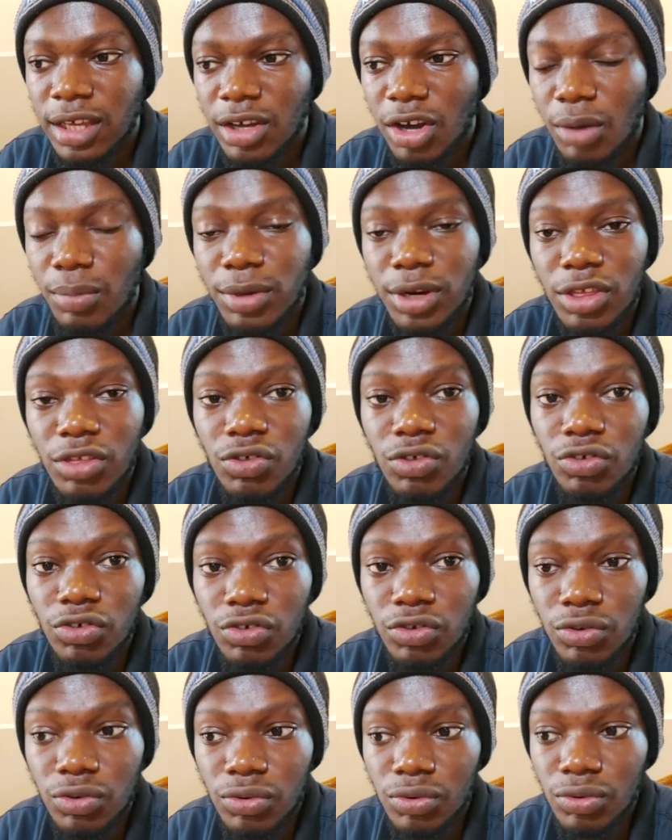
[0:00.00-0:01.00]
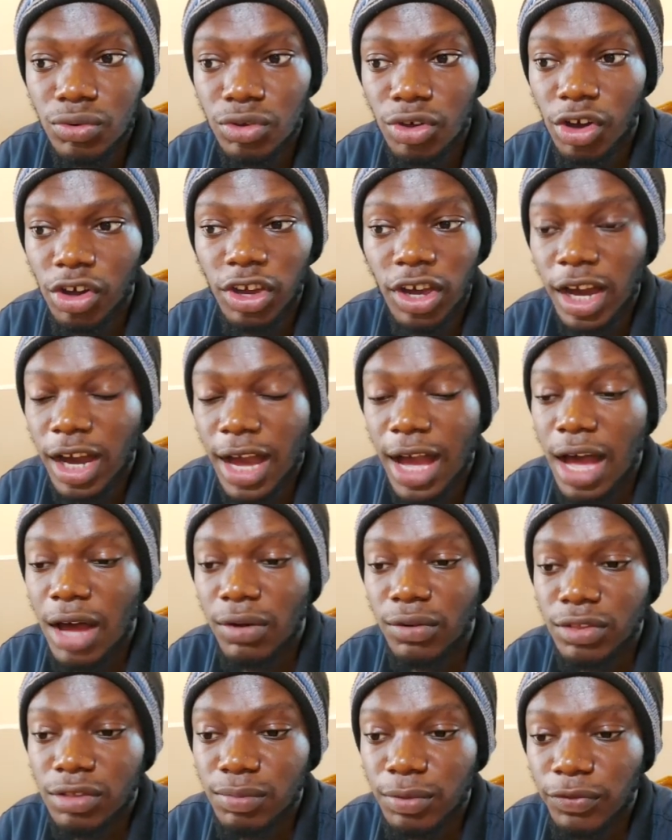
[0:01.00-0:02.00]
coming into you or your
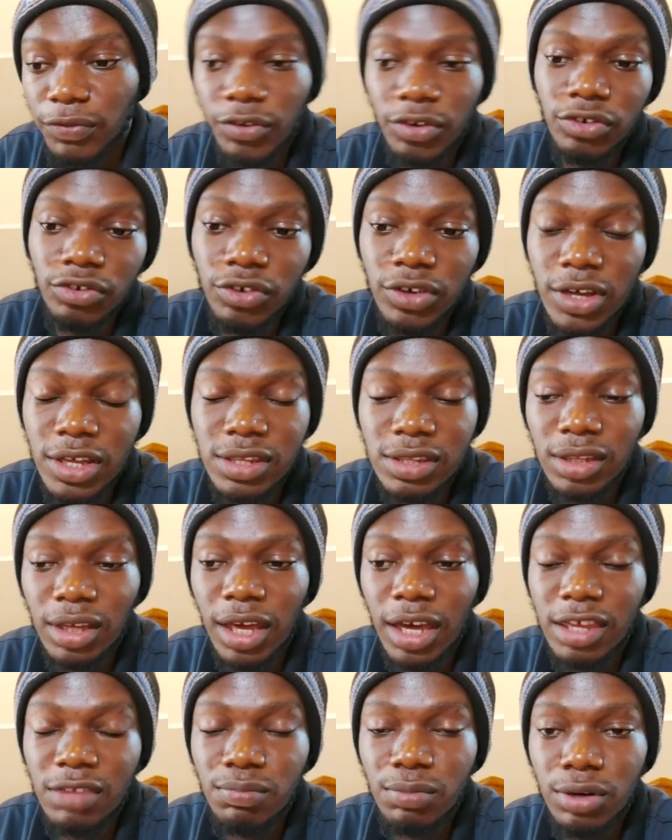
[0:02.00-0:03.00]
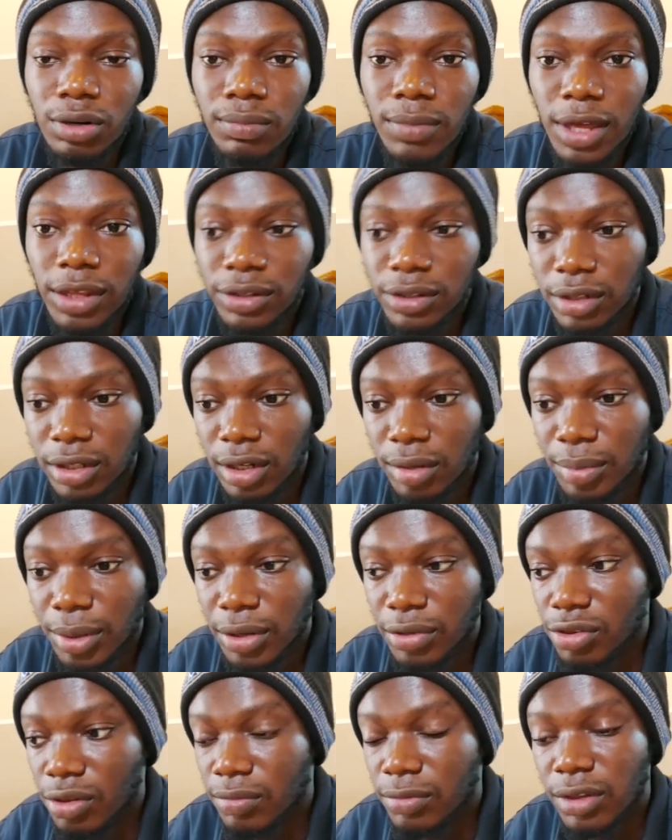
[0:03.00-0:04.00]
account before you can start experimenting
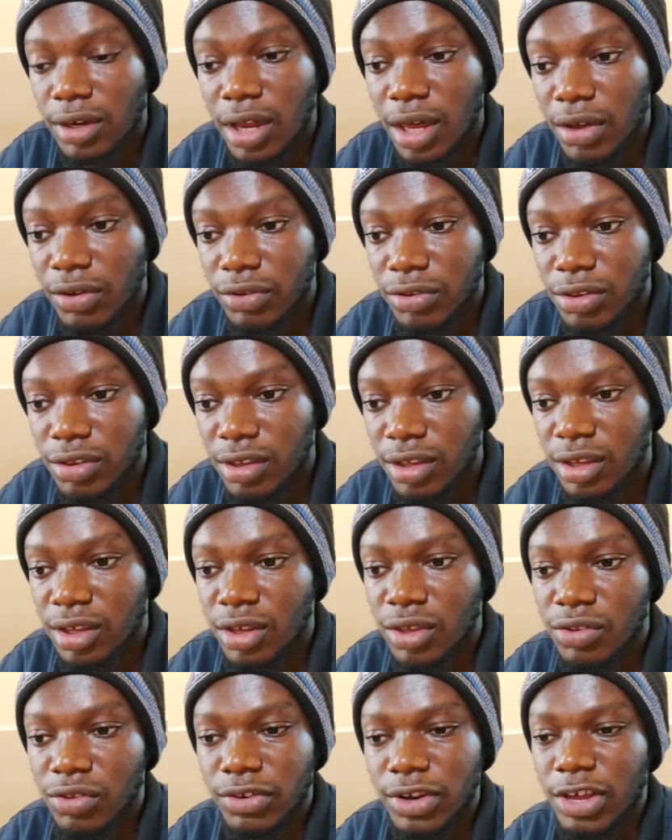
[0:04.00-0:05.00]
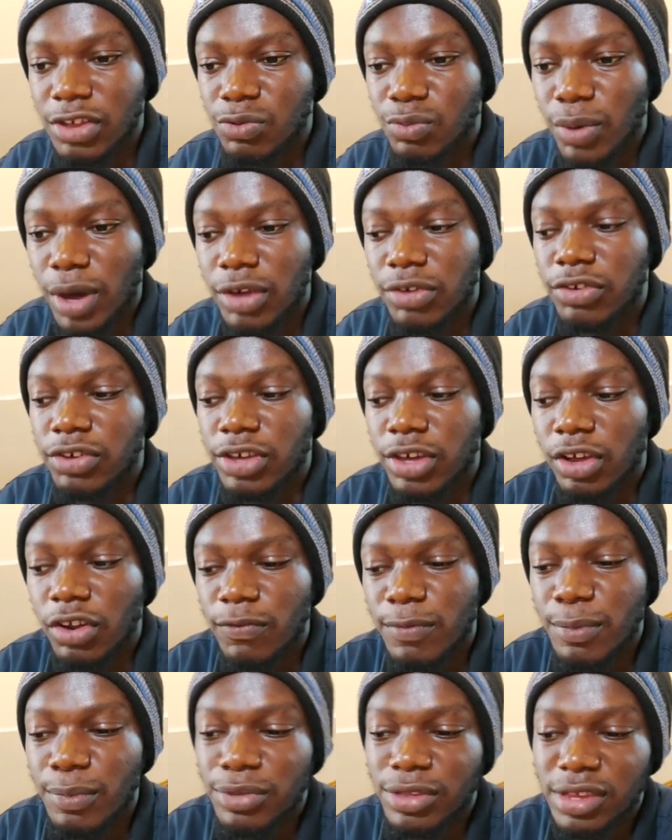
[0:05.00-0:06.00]
about something else. So that's why you hear a lot
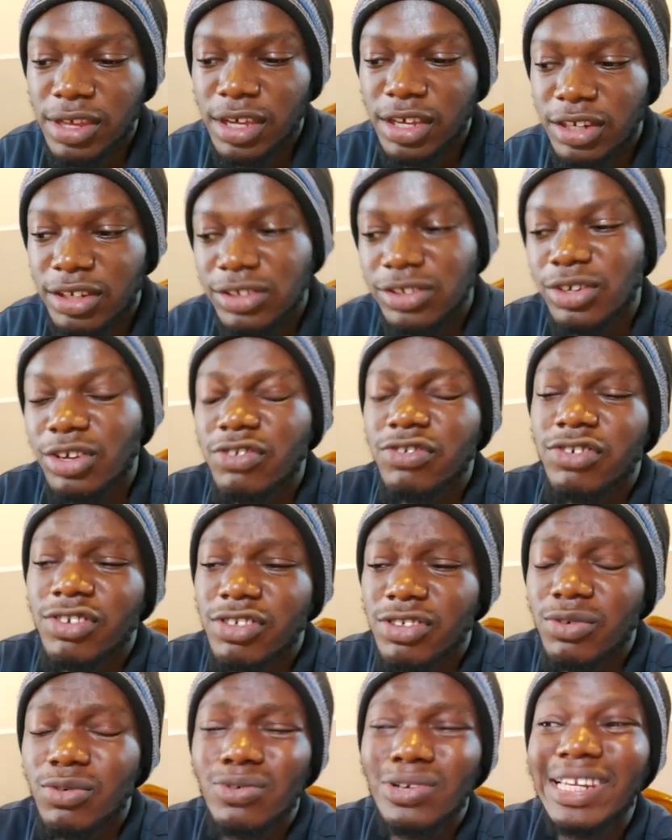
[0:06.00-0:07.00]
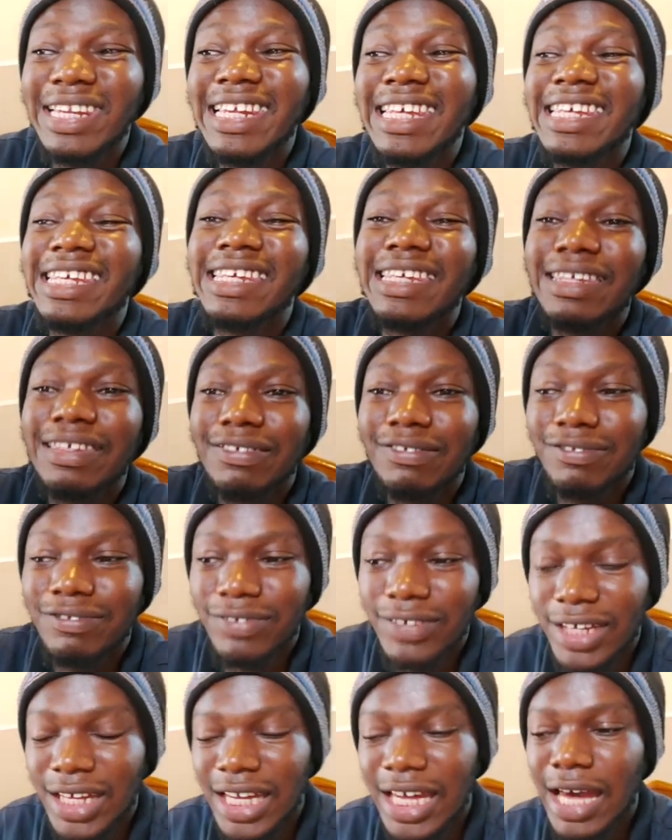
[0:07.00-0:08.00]
of people say, don't just go leave.